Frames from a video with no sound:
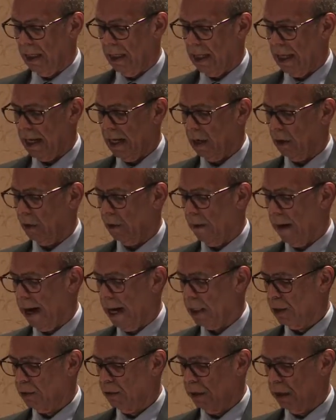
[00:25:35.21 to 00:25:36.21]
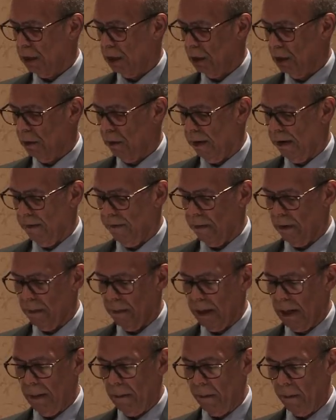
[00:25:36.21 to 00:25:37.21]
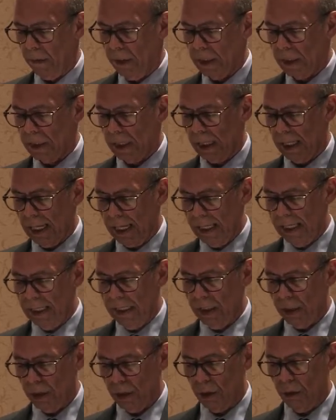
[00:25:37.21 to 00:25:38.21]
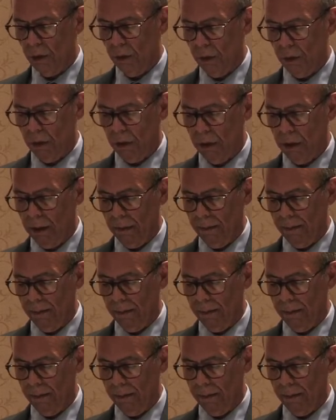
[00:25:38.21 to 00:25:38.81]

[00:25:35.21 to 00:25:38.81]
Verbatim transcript: that a graduate degree from Emory's Laney School,